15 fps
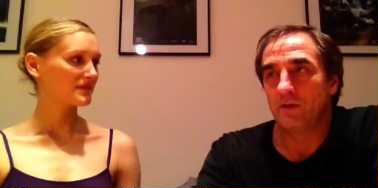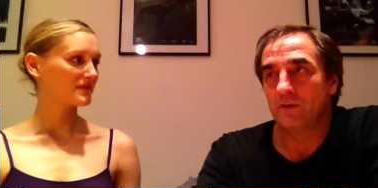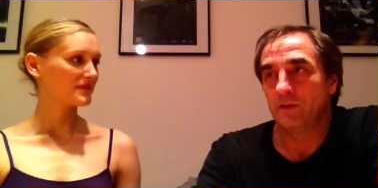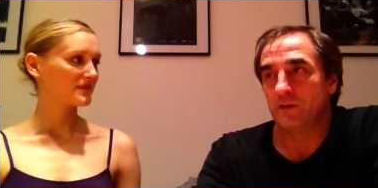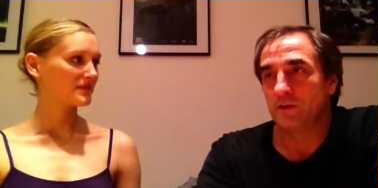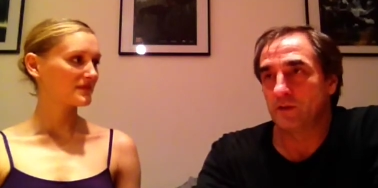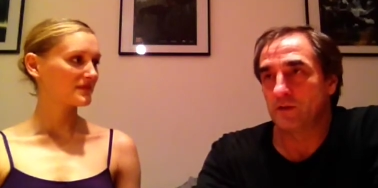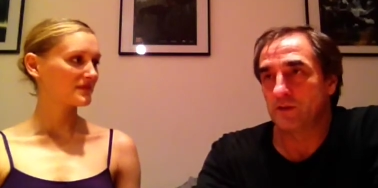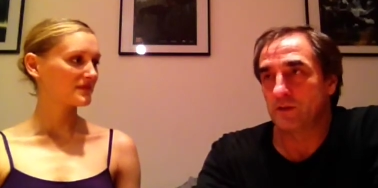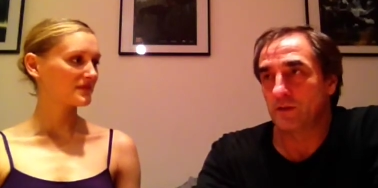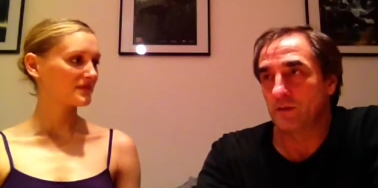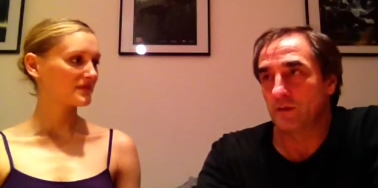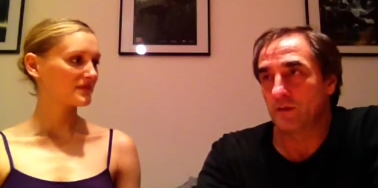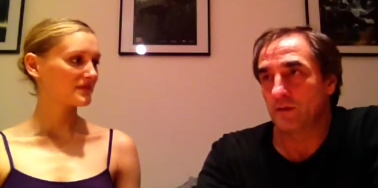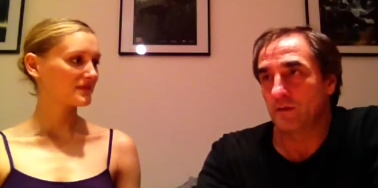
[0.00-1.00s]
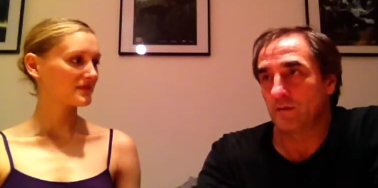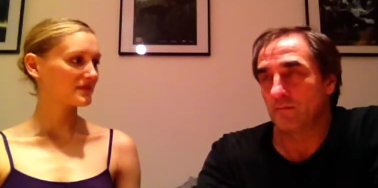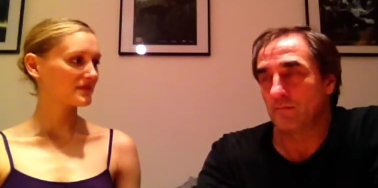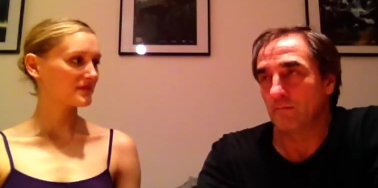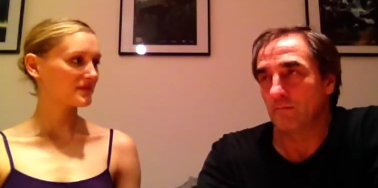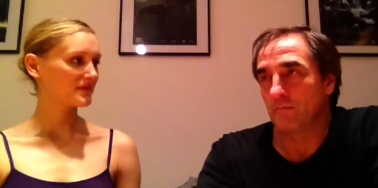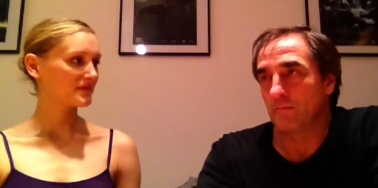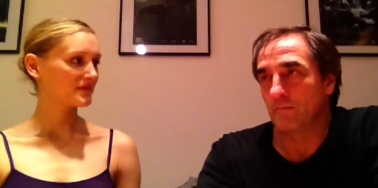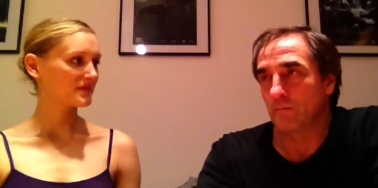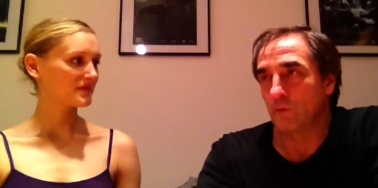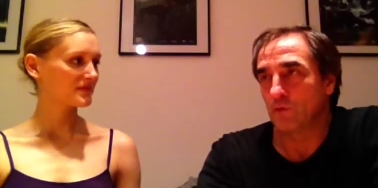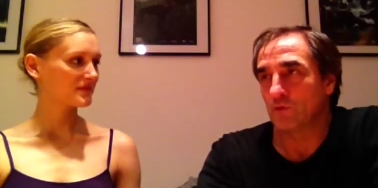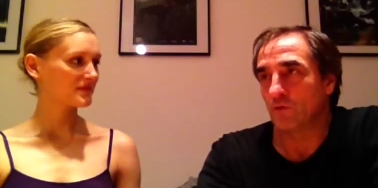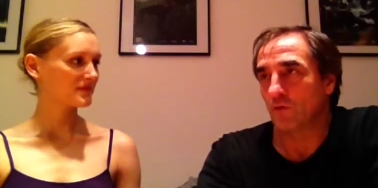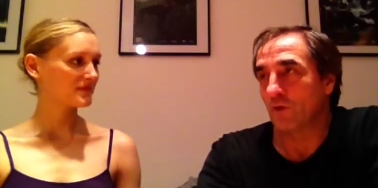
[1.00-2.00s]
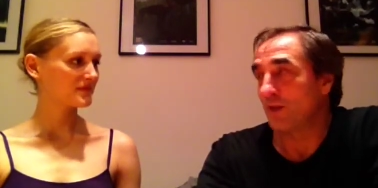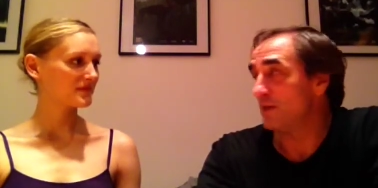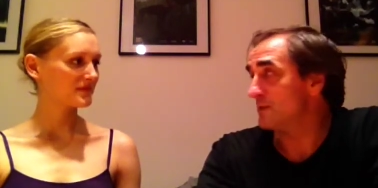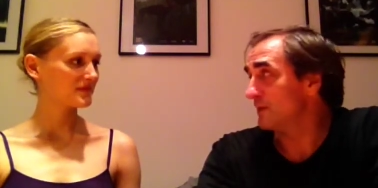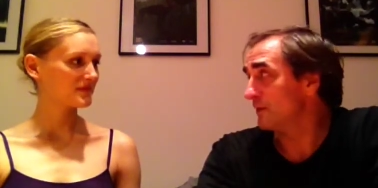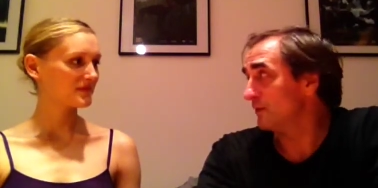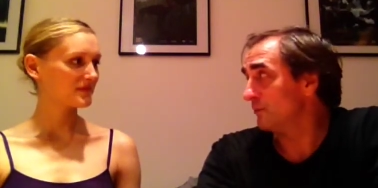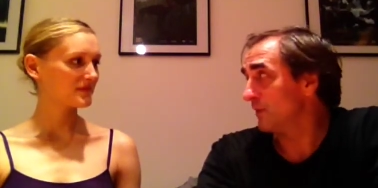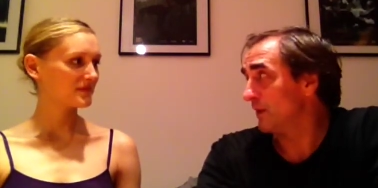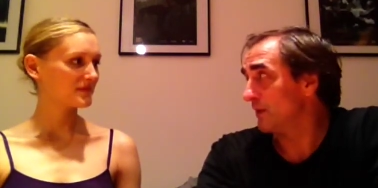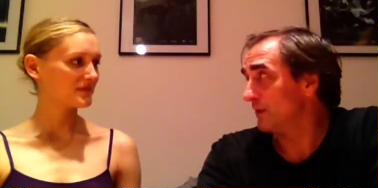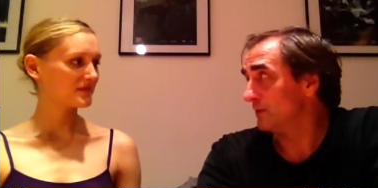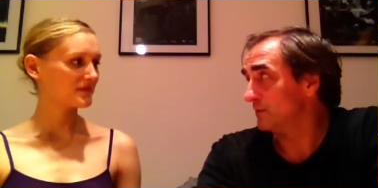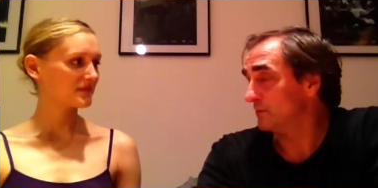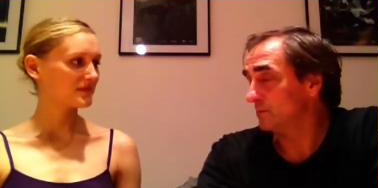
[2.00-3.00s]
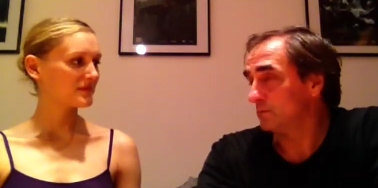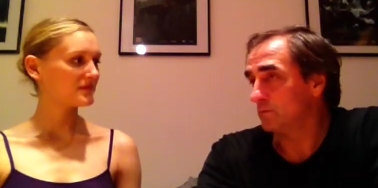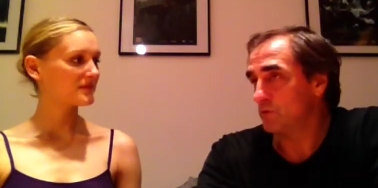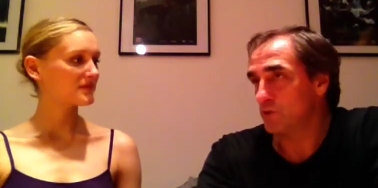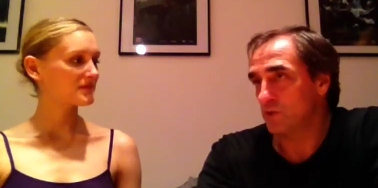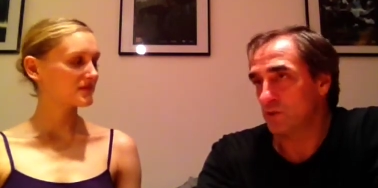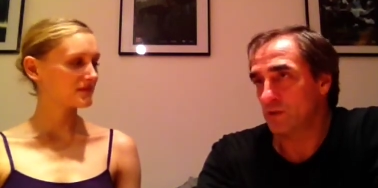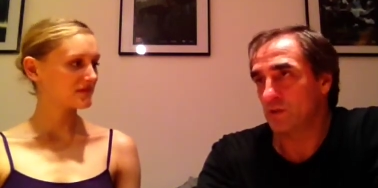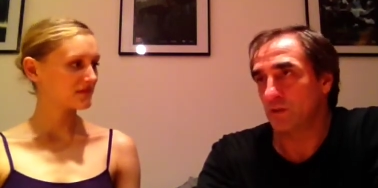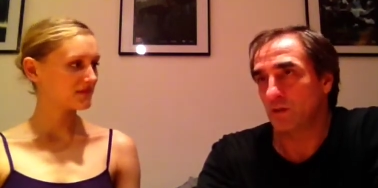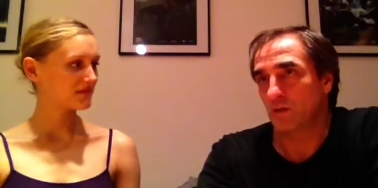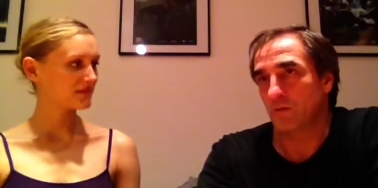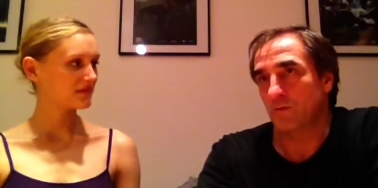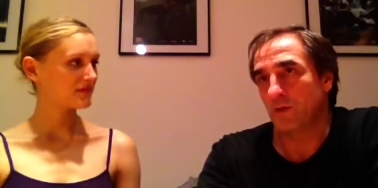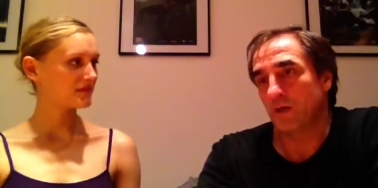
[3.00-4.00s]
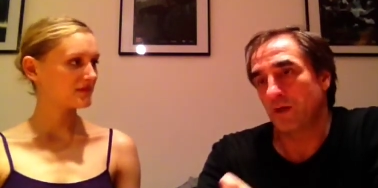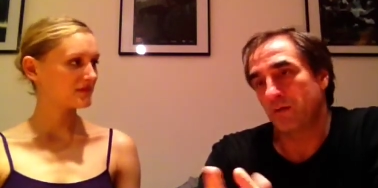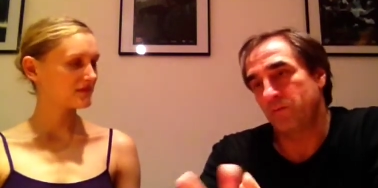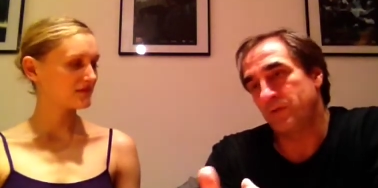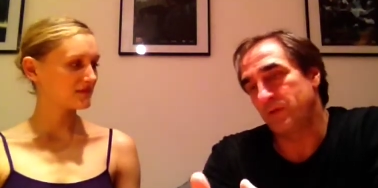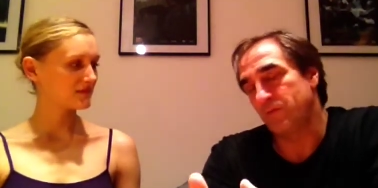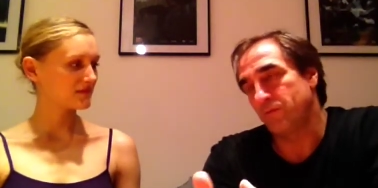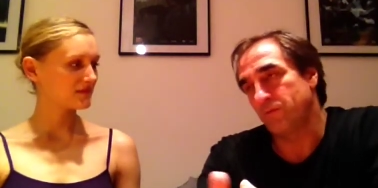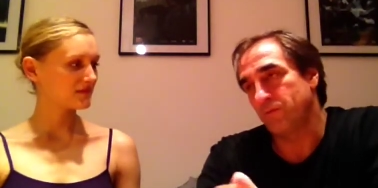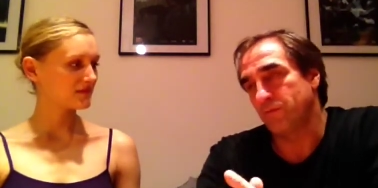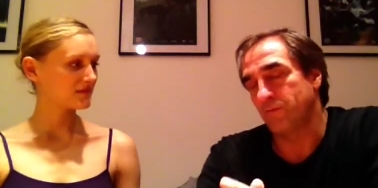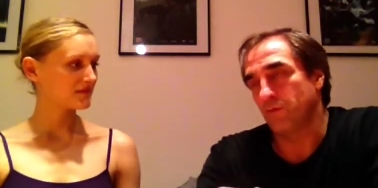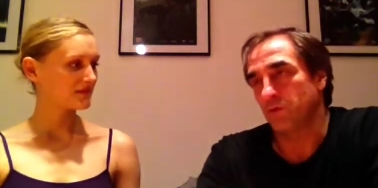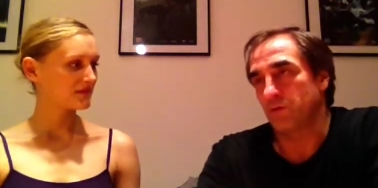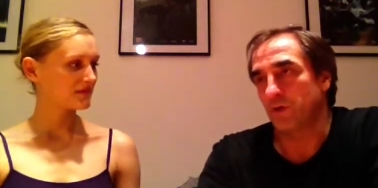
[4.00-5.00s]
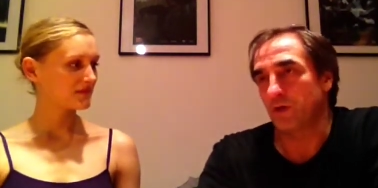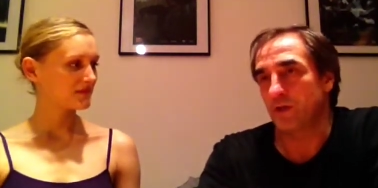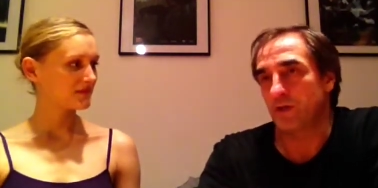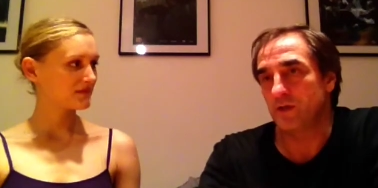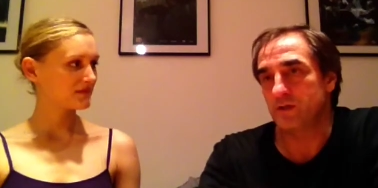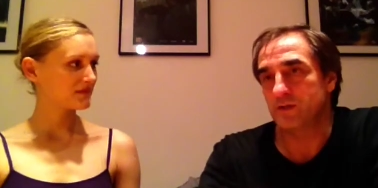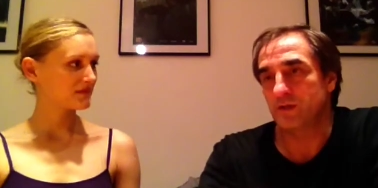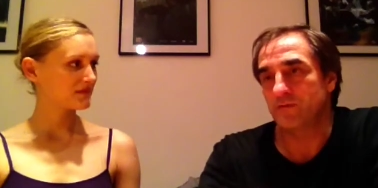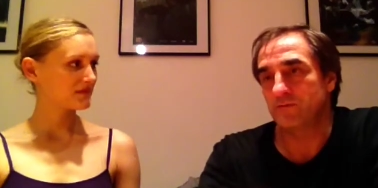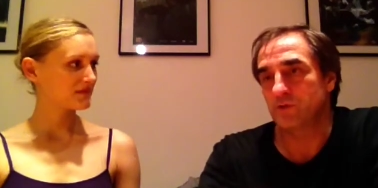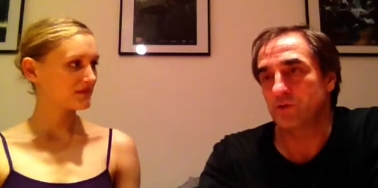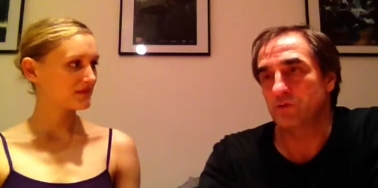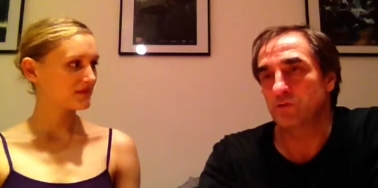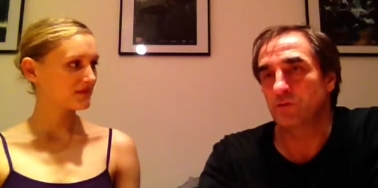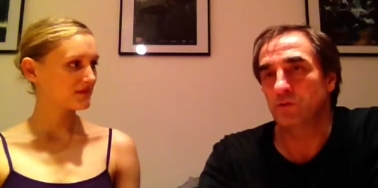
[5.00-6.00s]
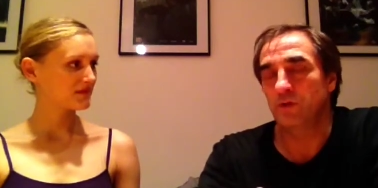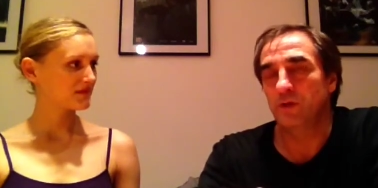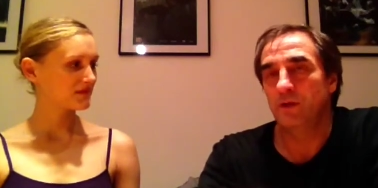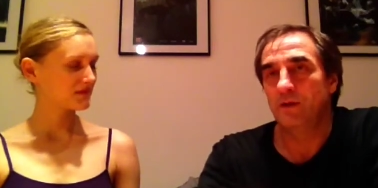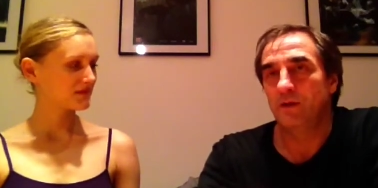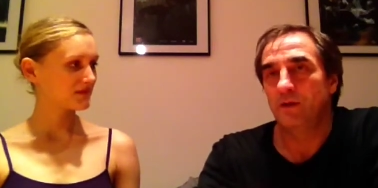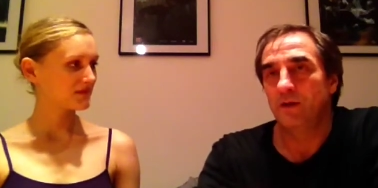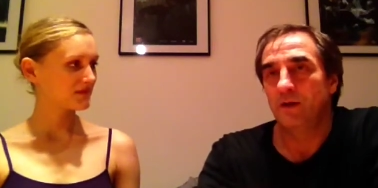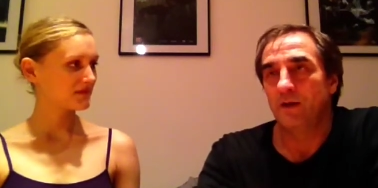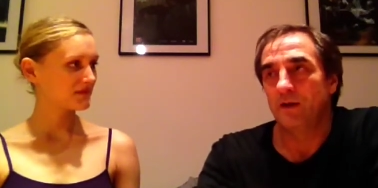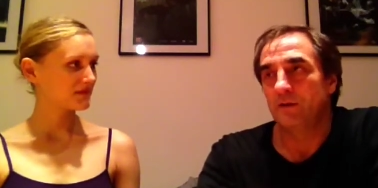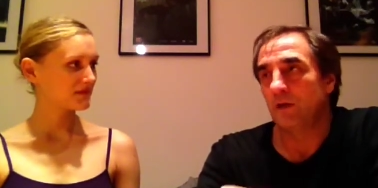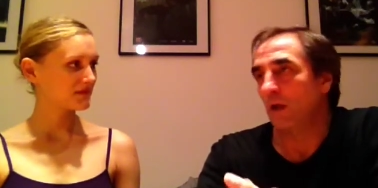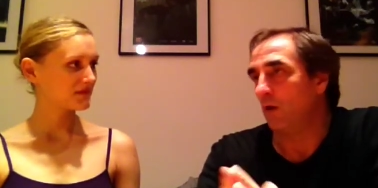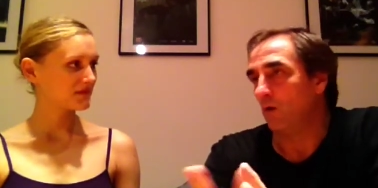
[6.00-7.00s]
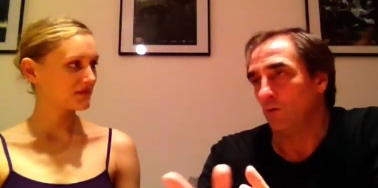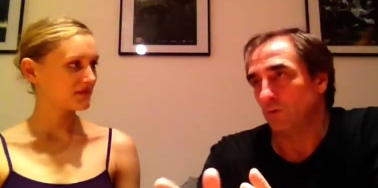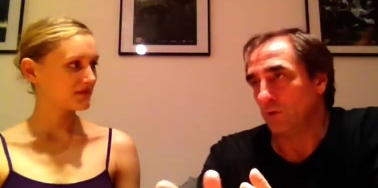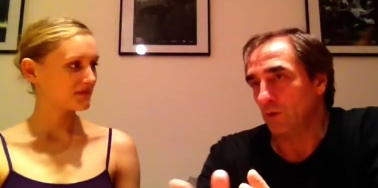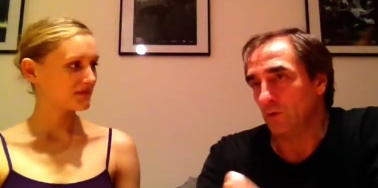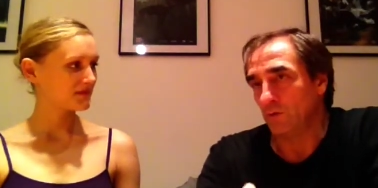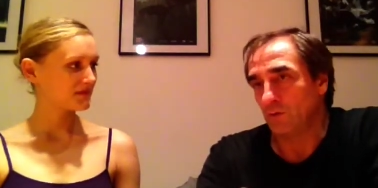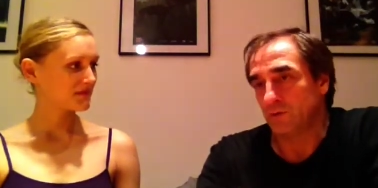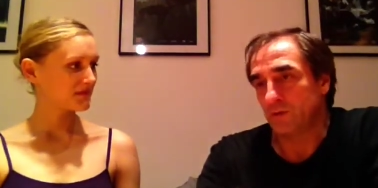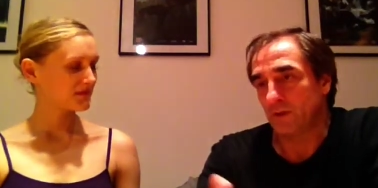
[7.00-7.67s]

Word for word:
Speaker 1: Then it's uh, Moscow Classical Ballet, which is uh, where I've been for three years after school and I learn a lot.